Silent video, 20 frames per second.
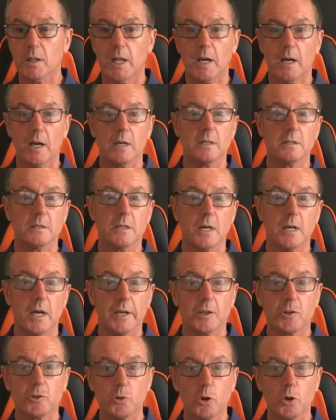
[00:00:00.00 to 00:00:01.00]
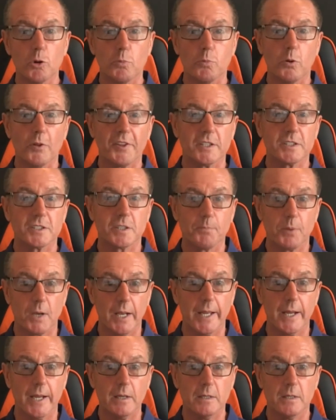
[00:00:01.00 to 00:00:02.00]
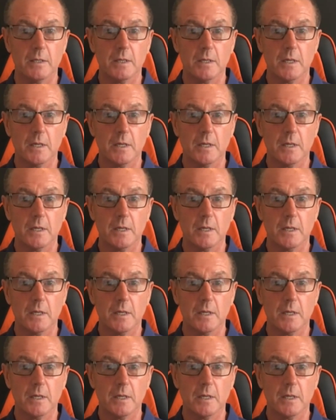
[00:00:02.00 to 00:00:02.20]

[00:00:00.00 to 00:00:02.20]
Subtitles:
that I grew up with as a player,